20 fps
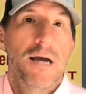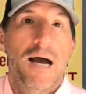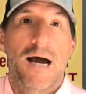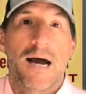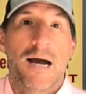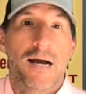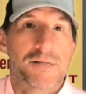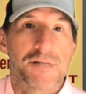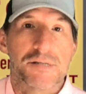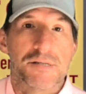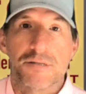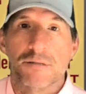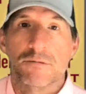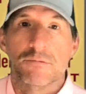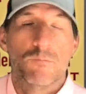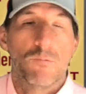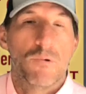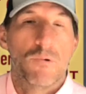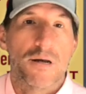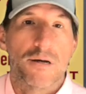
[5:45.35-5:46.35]

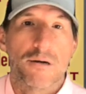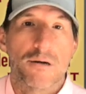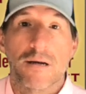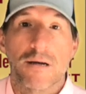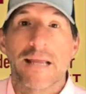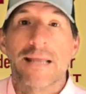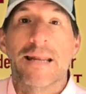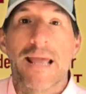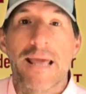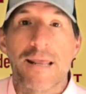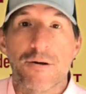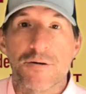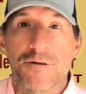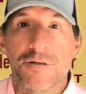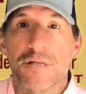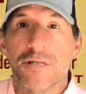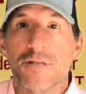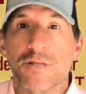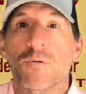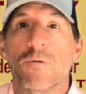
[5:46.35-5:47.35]
oxygen, water, and
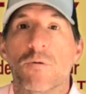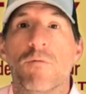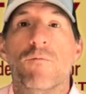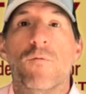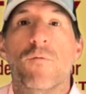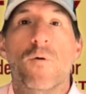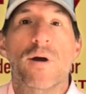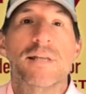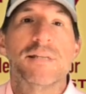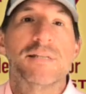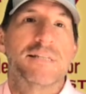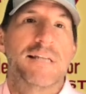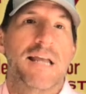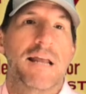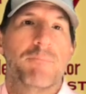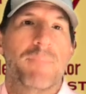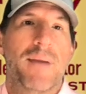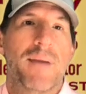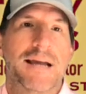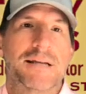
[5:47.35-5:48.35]
energy, to avoid
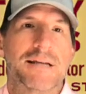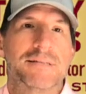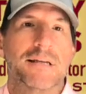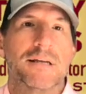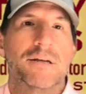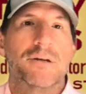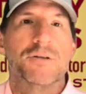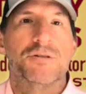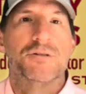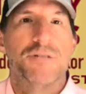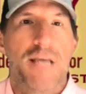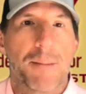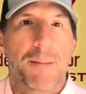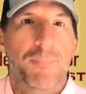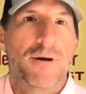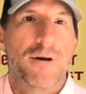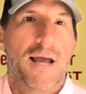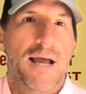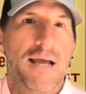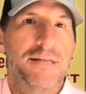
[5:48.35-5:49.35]
setbacks that could
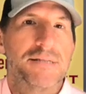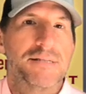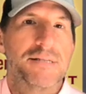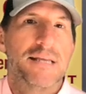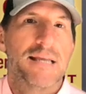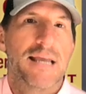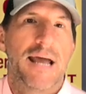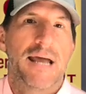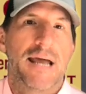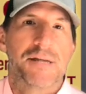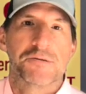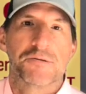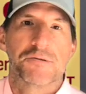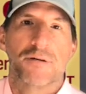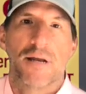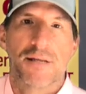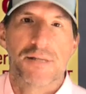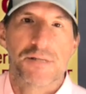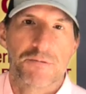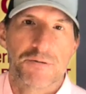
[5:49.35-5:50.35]
jeopardize the
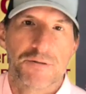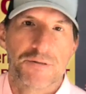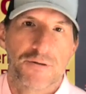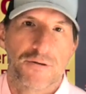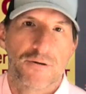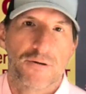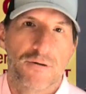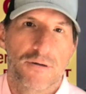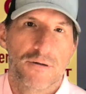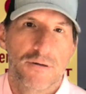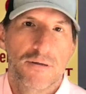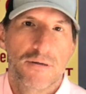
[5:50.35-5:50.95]
astronauts' return.